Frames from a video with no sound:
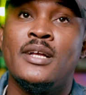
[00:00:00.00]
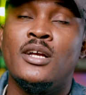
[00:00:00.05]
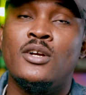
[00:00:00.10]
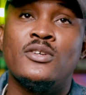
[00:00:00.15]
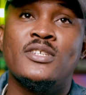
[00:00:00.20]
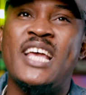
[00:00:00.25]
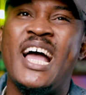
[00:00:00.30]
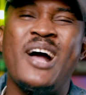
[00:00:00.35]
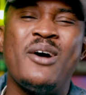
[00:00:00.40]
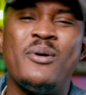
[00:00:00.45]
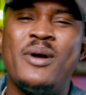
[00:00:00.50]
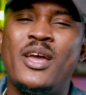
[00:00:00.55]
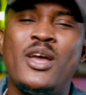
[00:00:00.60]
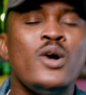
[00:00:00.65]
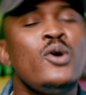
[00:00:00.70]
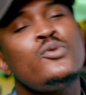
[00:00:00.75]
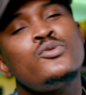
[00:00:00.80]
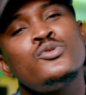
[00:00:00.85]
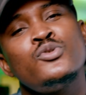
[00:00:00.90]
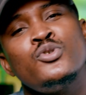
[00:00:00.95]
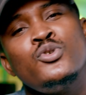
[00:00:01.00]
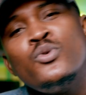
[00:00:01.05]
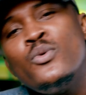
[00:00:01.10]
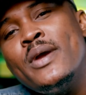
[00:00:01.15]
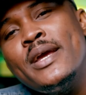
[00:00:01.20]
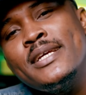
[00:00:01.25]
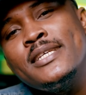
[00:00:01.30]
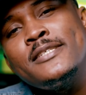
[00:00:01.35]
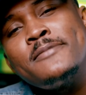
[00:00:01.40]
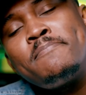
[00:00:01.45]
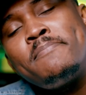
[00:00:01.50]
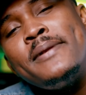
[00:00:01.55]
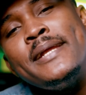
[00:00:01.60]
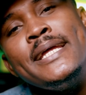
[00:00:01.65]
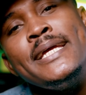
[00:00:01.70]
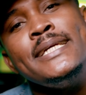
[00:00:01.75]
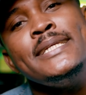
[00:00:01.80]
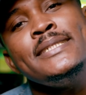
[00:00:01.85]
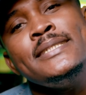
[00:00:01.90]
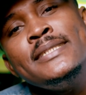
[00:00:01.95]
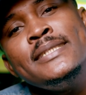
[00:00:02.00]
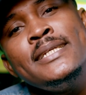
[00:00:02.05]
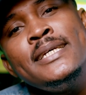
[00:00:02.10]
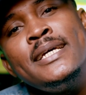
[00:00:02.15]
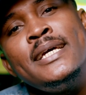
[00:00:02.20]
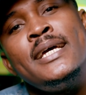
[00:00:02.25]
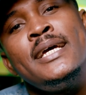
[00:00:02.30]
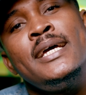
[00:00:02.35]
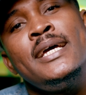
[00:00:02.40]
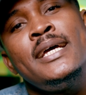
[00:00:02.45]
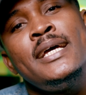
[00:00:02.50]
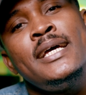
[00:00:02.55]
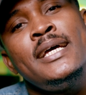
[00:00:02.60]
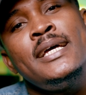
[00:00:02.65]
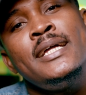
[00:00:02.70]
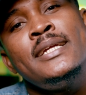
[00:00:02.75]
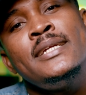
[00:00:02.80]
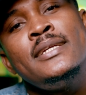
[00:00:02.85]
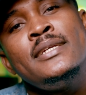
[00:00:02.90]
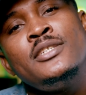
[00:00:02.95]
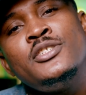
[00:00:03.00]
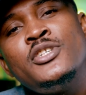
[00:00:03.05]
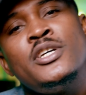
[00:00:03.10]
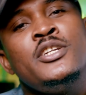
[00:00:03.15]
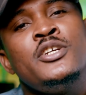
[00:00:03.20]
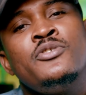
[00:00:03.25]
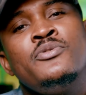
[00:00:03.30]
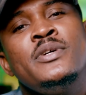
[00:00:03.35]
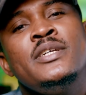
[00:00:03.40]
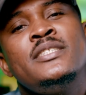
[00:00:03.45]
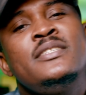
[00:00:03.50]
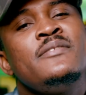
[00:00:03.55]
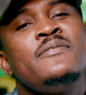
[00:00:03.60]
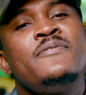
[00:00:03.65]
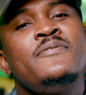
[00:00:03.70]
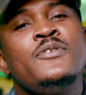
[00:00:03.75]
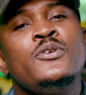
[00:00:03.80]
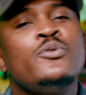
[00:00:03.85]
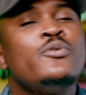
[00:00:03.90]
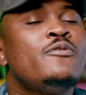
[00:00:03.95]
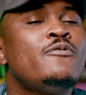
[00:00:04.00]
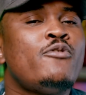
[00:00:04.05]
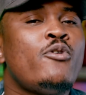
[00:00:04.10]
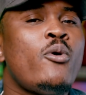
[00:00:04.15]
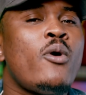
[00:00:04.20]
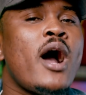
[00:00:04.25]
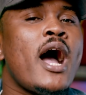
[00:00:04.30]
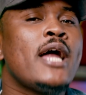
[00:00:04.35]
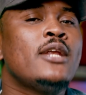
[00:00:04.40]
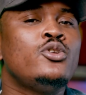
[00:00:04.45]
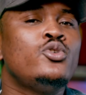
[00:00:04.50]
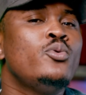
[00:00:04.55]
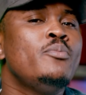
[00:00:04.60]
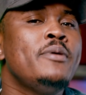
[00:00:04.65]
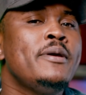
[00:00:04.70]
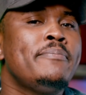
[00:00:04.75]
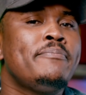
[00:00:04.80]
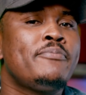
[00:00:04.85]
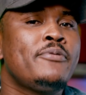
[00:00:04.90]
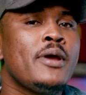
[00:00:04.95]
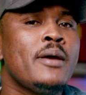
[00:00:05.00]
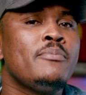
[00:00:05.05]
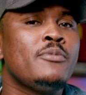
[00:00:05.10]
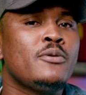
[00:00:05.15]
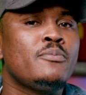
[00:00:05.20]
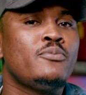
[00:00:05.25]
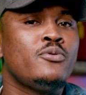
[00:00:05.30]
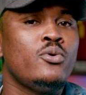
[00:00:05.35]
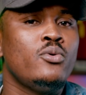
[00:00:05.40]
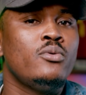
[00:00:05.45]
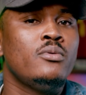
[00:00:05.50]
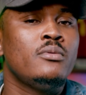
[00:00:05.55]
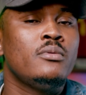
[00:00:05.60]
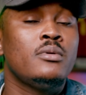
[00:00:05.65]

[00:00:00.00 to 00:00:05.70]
Because how else do you explain the generative field for Adobe Premiere Pro?